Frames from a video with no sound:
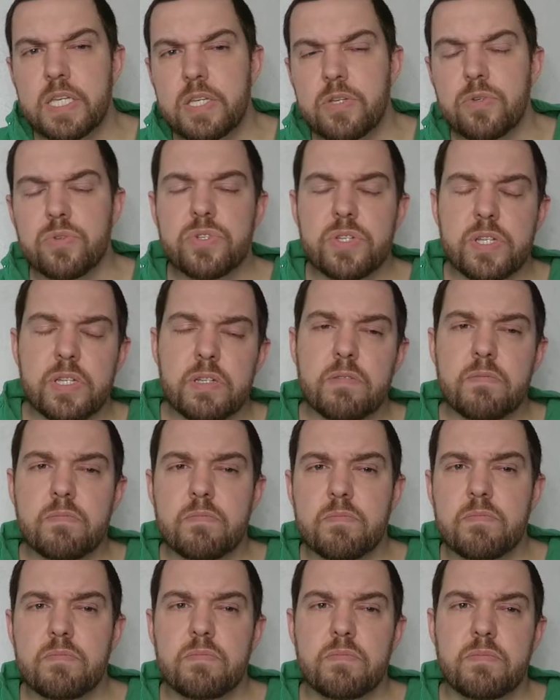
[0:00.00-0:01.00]

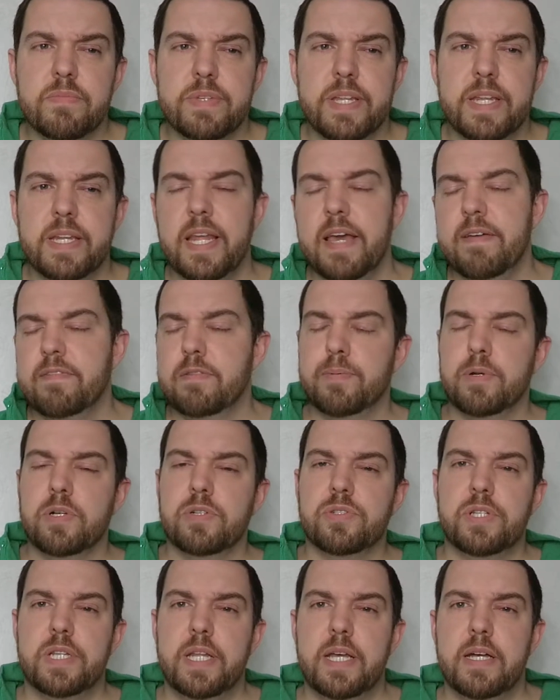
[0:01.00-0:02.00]
Houston didn't have the
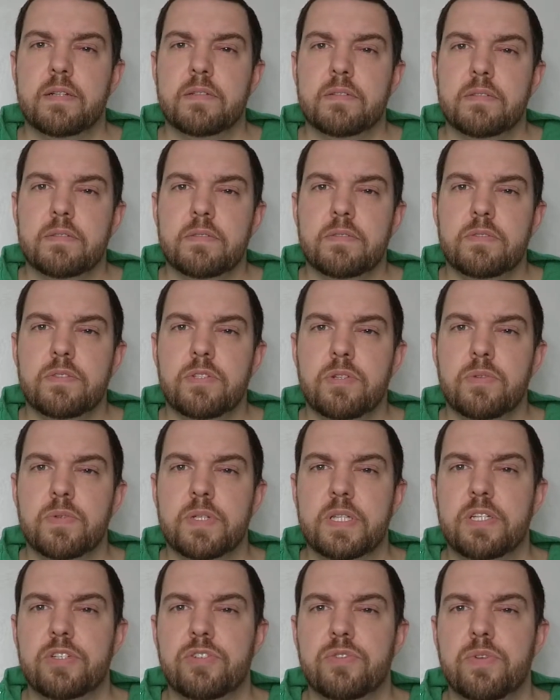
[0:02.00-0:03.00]
personnel to
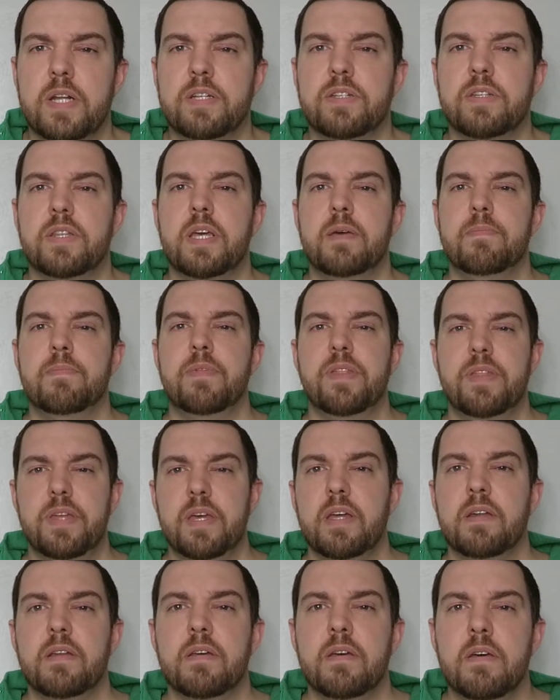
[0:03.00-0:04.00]
really stretch them
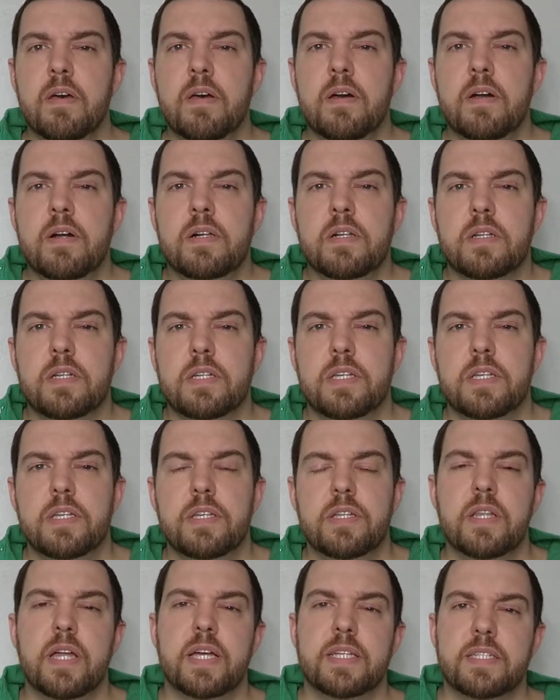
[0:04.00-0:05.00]
thin.
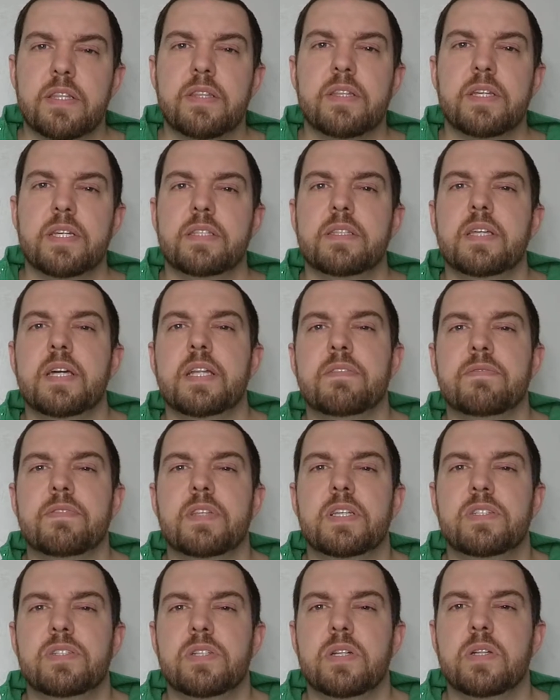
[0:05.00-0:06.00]
You like to think that if
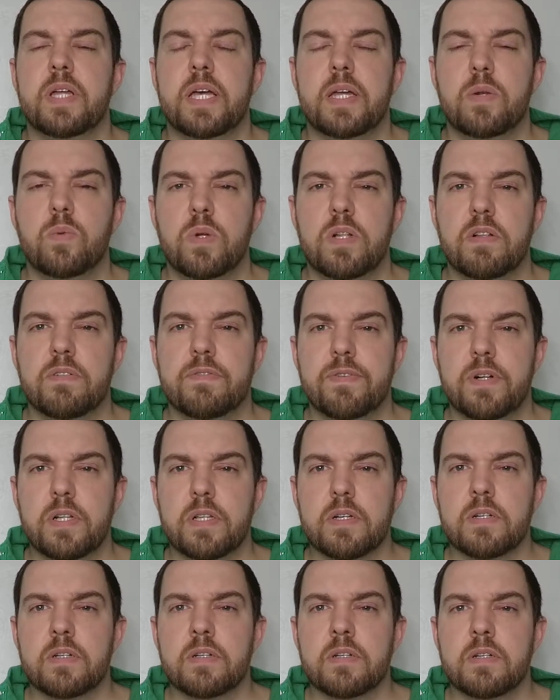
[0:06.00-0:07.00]
they still had Will
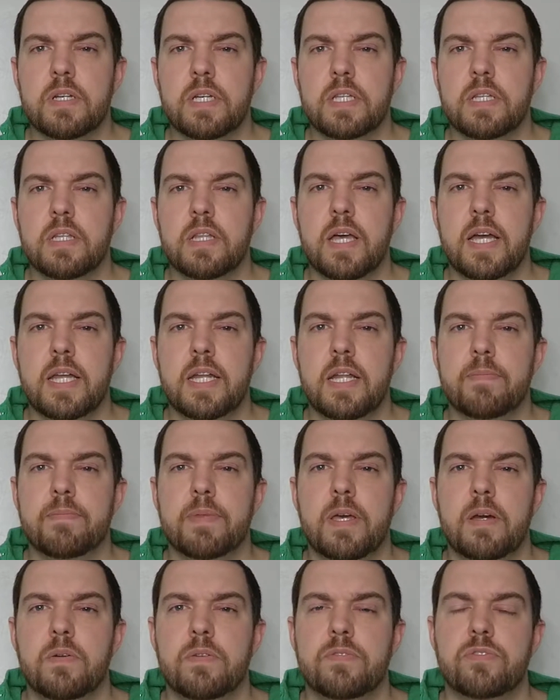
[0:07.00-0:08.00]
Fuller in the lineup,
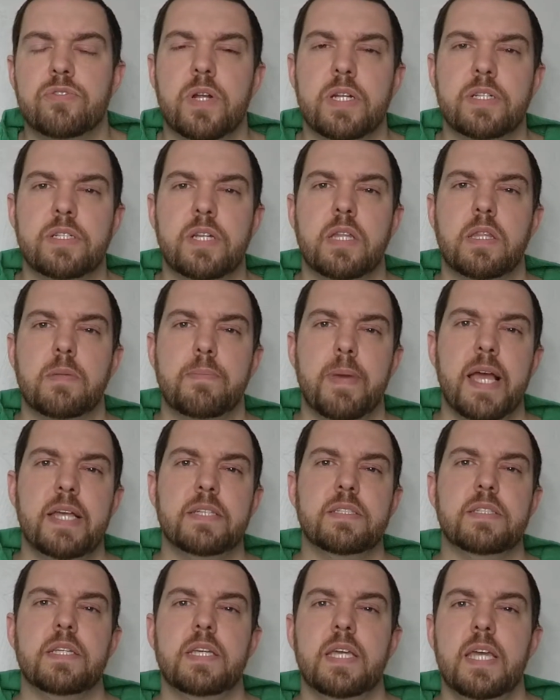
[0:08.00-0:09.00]
that would have stretched out the
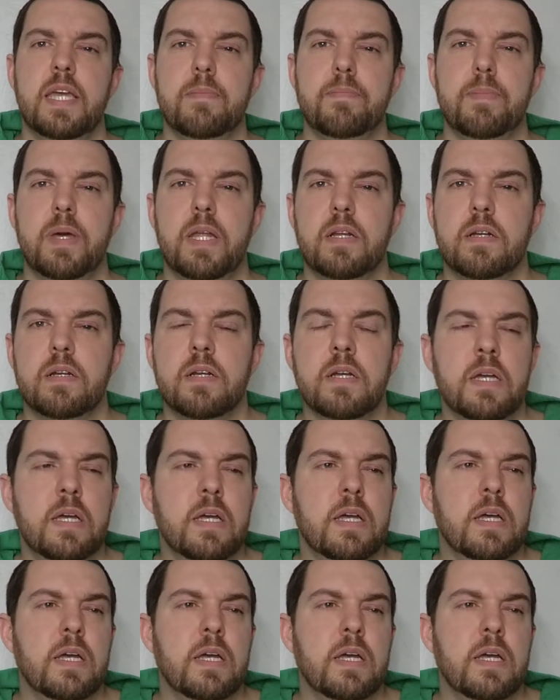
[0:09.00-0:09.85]
passing game better.